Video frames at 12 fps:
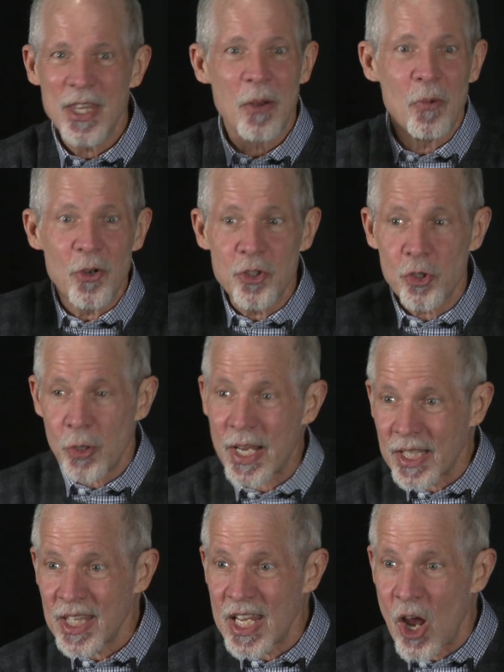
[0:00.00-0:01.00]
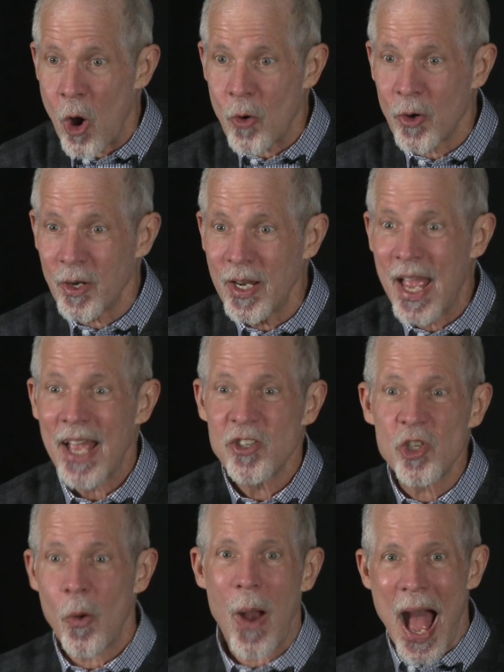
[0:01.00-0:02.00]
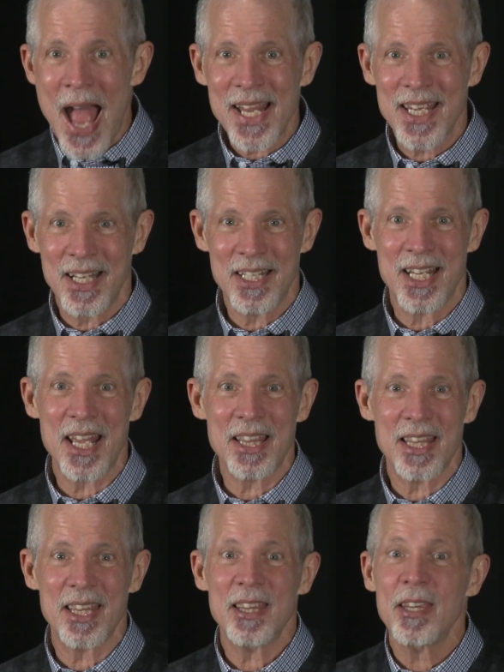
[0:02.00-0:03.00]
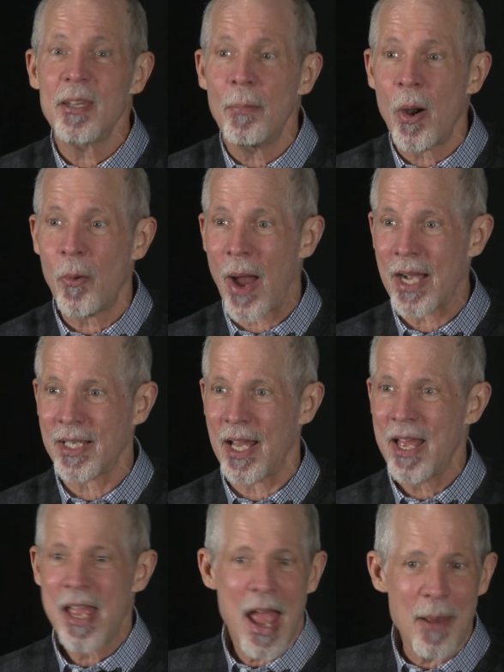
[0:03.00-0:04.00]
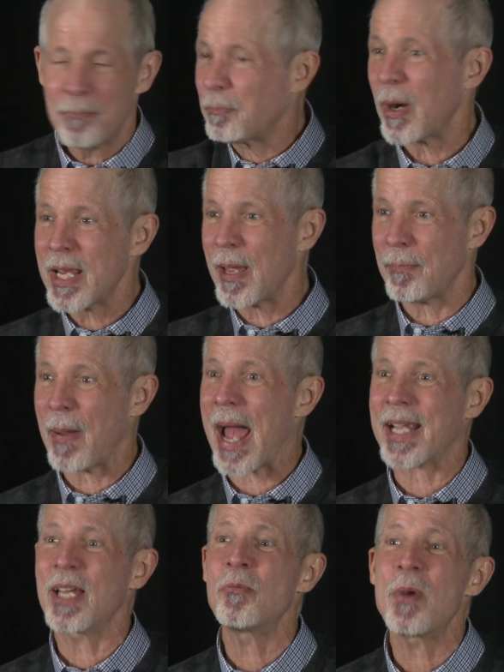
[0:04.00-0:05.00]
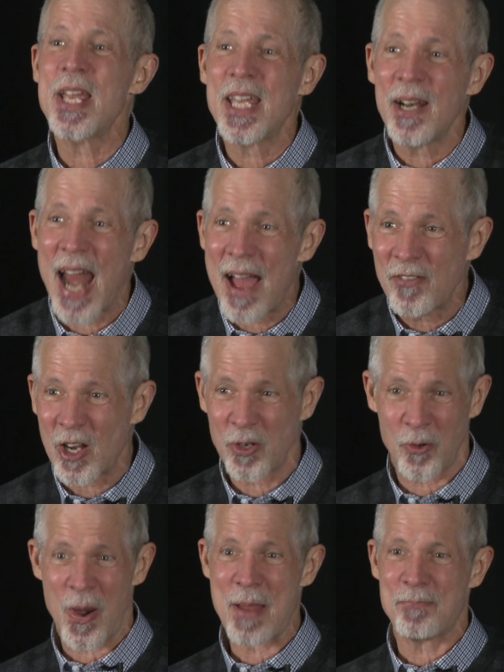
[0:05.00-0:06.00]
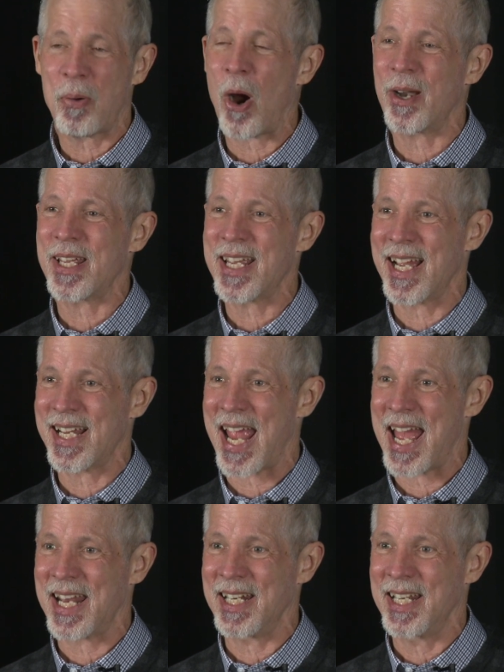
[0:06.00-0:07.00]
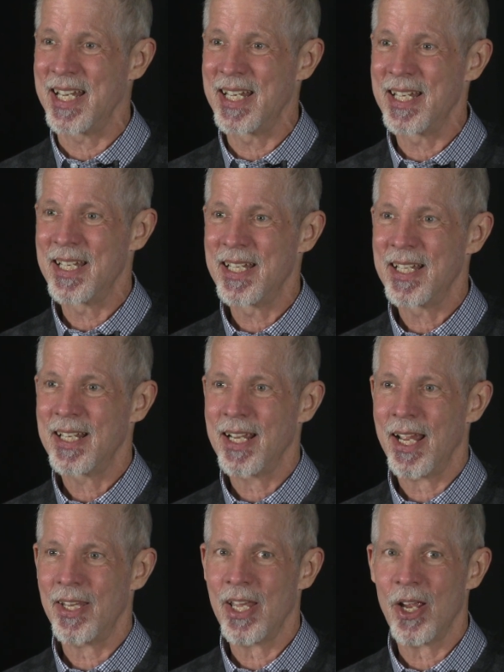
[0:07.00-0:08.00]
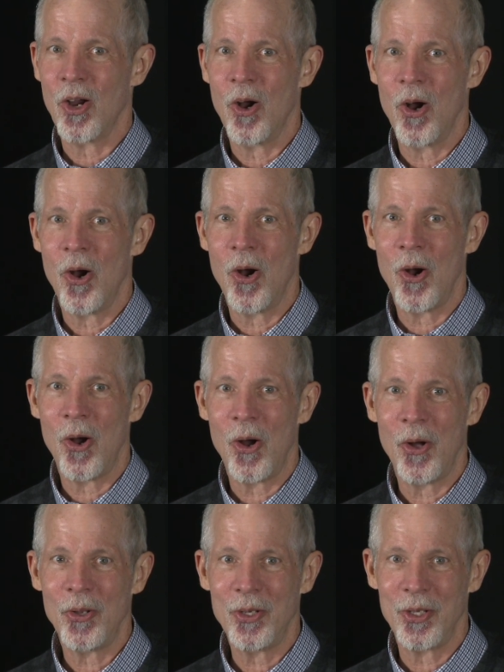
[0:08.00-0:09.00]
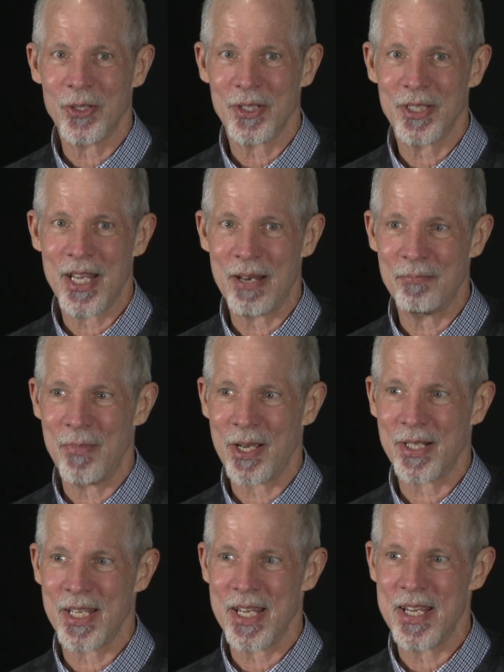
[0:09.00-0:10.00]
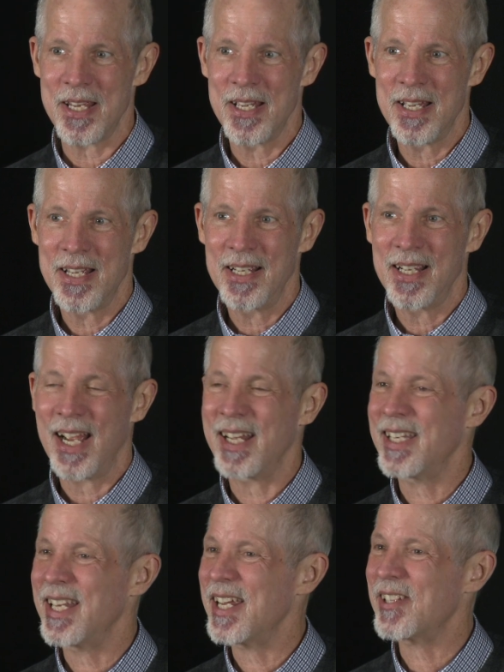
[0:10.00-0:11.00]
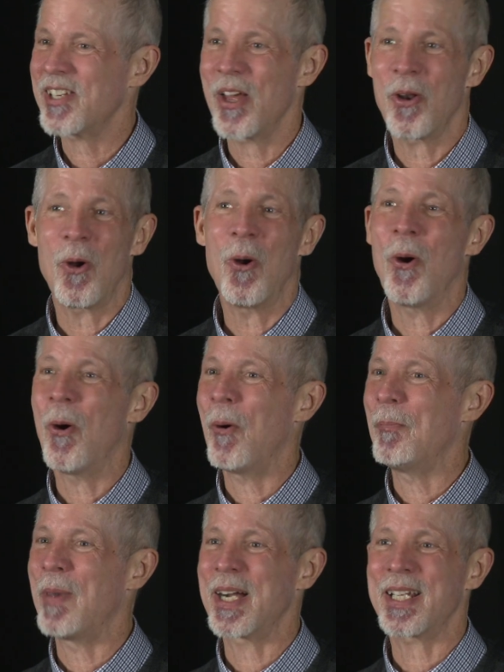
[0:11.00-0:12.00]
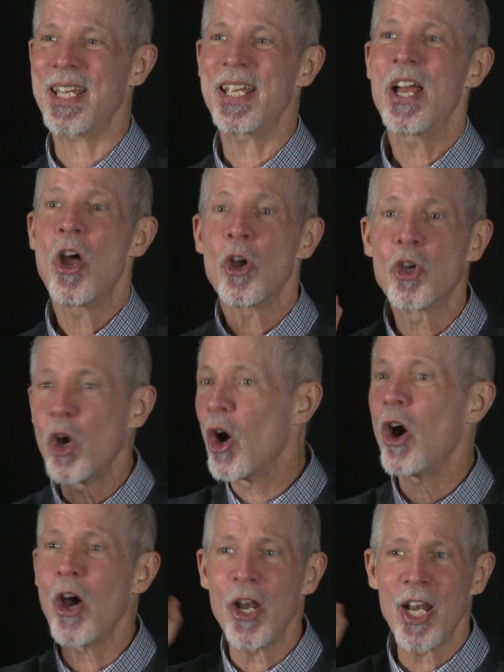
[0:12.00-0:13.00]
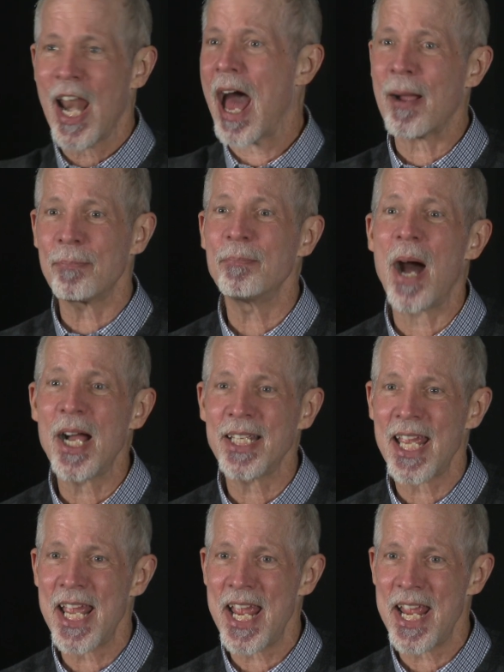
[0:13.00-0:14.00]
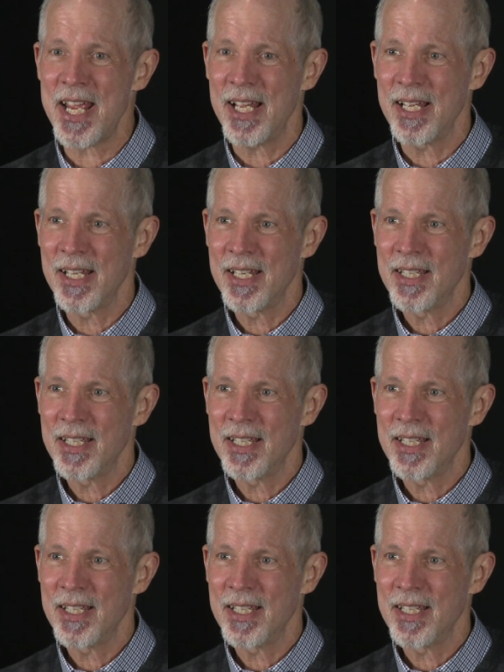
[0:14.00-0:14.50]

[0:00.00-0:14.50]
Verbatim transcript: that will trick the ogre so I can get the maraca and bring it back and we can have a great party again. And they all looked at Monkey and they said, Oh, Monkey, good luck, Monkey!